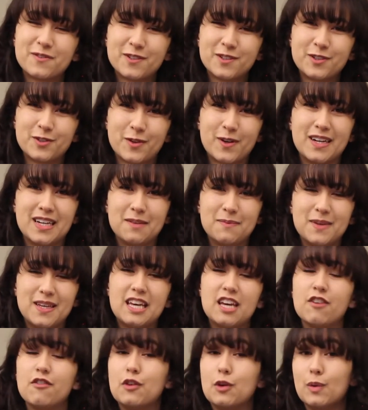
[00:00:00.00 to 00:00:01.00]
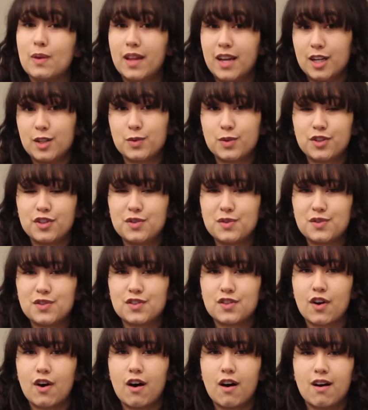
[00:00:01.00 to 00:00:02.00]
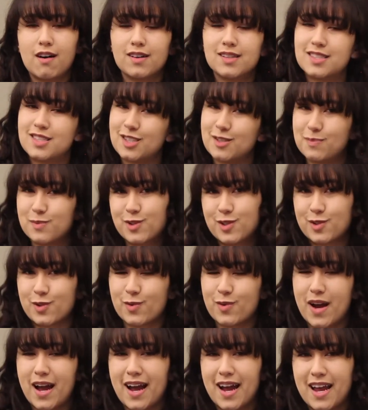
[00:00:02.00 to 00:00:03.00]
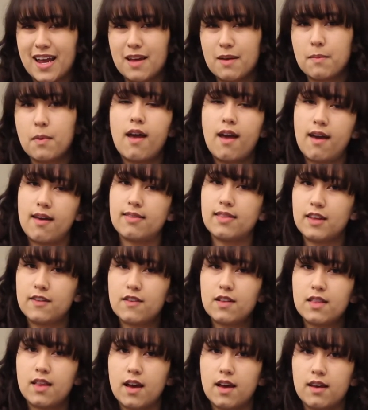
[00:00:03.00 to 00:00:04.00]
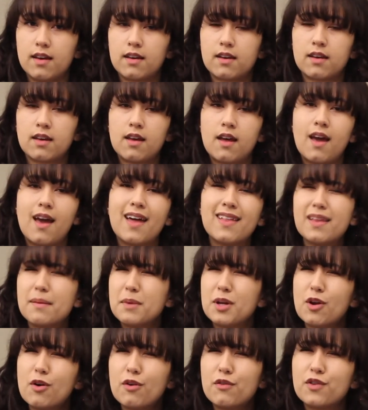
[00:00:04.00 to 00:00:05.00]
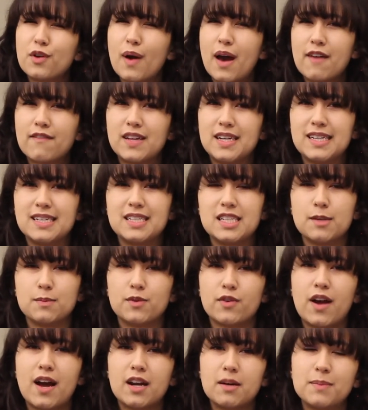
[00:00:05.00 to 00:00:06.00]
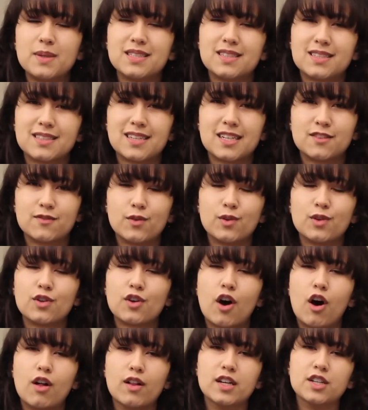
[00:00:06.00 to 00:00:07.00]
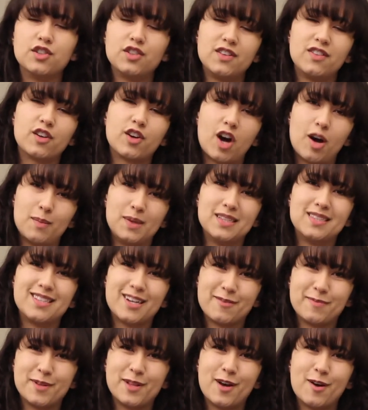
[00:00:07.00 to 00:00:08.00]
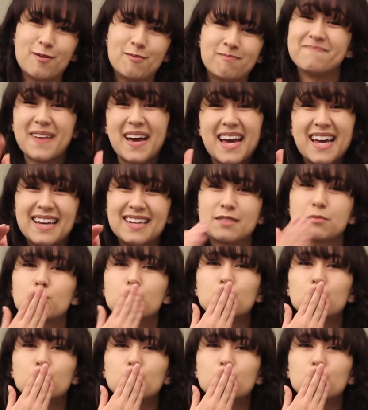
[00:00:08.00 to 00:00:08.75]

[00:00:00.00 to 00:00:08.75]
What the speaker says: for joining me. If you liked what you saw, subscribe and leave a like. And let me know if you have any tips for how to be successful in college in the comments down below. Bye!